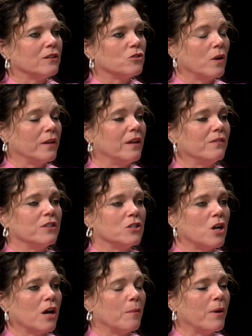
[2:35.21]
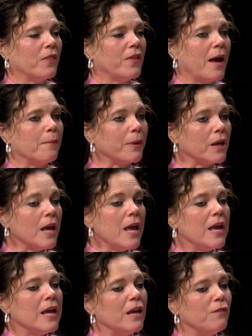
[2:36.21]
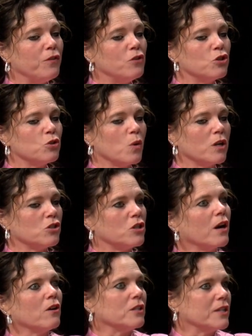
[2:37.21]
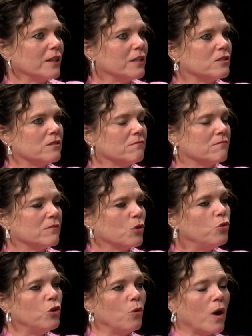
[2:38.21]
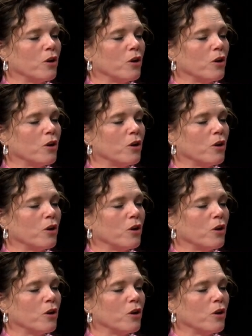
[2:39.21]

So I'd love to talk about that. But if you just want to start out and tell us who you are,